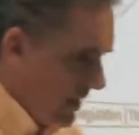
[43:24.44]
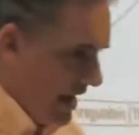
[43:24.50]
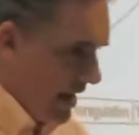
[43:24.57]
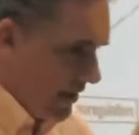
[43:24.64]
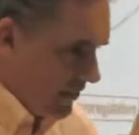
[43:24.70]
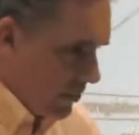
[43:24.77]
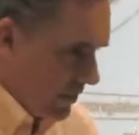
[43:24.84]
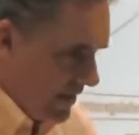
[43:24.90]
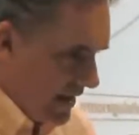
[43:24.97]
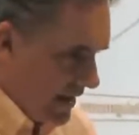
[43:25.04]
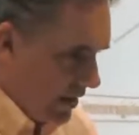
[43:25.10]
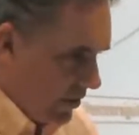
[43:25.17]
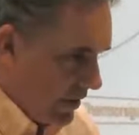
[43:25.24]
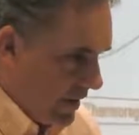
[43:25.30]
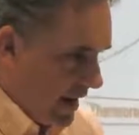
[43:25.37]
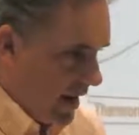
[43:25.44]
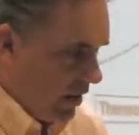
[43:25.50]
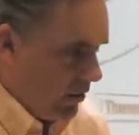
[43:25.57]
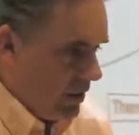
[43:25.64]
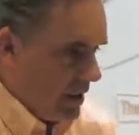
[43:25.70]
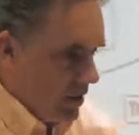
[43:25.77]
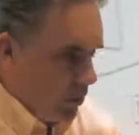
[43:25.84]
behavior in the here and
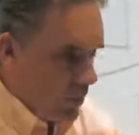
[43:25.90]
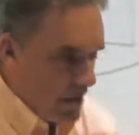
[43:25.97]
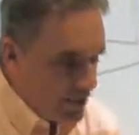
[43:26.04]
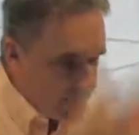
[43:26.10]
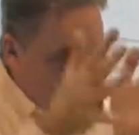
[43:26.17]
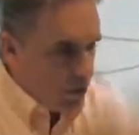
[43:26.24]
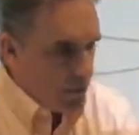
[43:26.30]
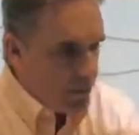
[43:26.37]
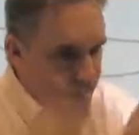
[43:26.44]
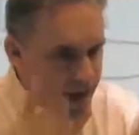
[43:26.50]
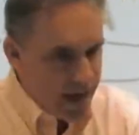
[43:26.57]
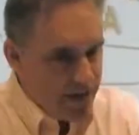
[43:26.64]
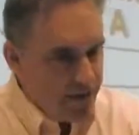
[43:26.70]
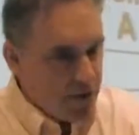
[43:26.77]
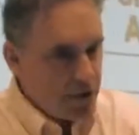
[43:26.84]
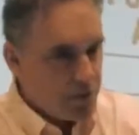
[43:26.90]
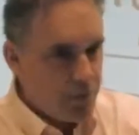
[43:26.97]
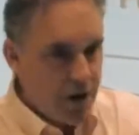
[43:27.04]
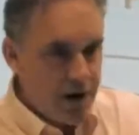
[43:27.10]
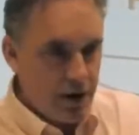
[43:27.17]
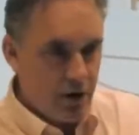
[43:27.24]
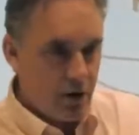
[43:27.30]
now with your behavior
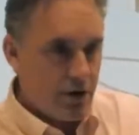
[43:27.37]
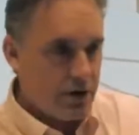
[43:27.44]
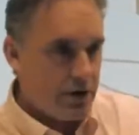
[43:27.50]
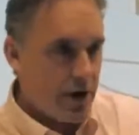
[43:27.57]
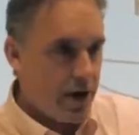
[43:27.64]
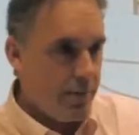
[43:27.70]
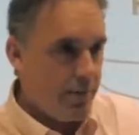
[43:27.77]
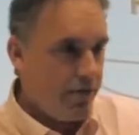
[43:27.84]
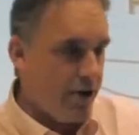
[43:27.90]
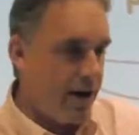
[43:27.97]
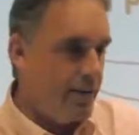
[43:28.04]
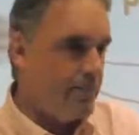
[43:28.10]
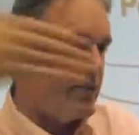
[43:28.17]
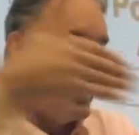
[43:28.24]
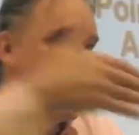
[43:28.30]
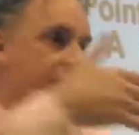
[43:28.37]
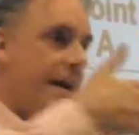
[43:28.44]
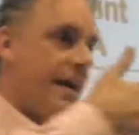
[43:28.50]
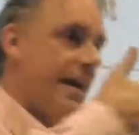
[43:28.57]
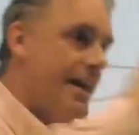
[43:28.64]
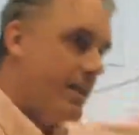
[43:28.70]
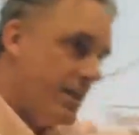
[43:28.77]
spread across time frames
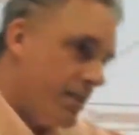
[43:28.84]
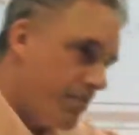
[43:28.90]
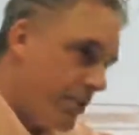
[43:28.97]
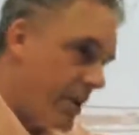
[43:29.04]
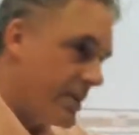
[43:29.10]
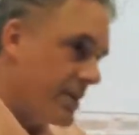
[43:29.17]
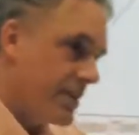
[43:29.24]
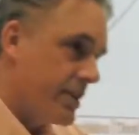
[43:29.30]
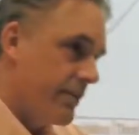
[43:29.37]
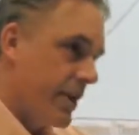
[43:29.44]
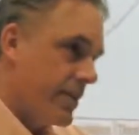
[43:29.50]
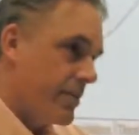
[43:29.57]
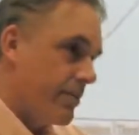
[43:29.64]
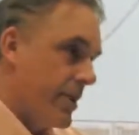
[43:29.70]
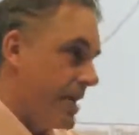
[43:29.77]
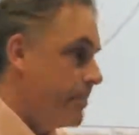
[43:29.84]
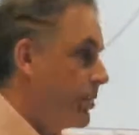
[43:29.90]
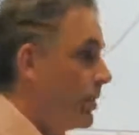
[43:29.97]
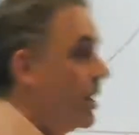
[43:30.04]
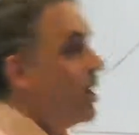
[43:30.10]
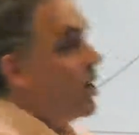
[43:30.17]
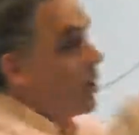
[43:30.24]
in the presence of other
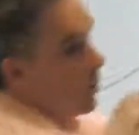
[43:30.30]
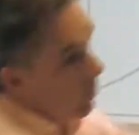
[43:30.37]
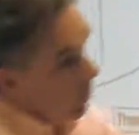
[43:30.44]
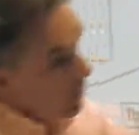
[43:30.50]
people who